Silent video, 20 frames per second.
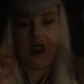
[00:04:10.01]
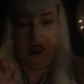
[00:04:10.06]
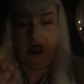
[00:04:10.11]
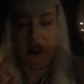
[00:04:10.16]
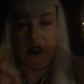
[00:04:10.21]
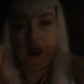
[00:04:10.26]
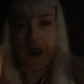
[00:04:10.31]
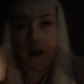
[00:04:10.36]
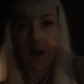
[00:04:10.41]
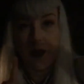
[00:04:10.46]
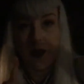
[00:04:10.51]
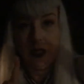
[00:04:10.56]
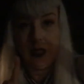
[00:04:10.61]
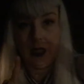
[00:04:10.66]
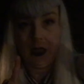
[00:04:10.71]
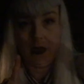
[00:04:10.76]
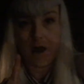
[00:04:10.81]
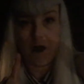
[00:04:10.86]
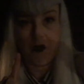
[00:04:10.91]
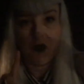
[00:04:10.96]
A little bit of
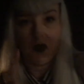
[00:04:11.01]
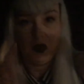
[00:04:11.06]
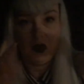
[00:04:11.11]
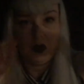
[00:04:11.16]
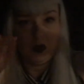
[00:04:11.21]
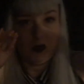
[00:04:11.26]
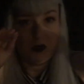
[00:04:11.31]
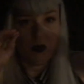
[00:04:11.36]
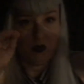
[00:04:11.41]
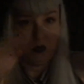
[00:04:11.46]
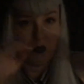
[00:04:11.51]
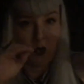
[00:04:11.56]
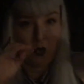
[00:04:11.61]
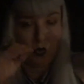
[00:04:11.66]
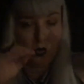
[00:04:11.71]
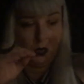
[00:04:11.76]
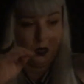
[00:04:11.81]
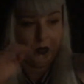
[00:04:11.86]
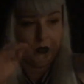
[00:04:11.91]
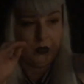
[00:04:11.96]
chamomile, but
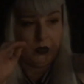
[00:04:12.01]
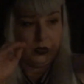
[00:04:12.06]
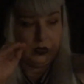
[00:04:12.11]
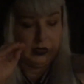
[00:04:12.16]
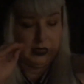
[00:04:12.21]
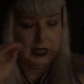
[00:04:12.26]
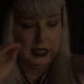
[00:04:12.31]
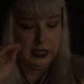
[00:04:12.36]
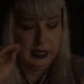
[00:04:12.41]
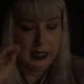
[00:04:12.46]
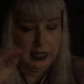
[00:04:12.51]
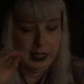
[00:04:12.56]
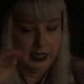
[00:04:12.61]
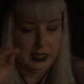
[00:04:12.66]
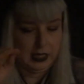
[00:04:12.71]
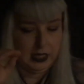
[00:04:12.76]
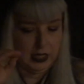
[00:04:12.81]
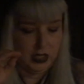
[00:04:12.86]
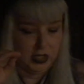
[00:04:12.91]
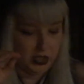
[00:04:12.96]
mostly the
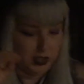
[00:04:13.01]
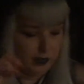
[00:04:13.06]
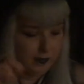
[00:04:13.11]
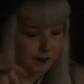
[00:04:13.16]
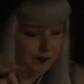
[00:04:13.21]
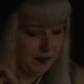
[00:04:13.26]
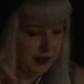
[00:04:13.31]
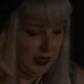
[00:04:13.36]
Echinacea,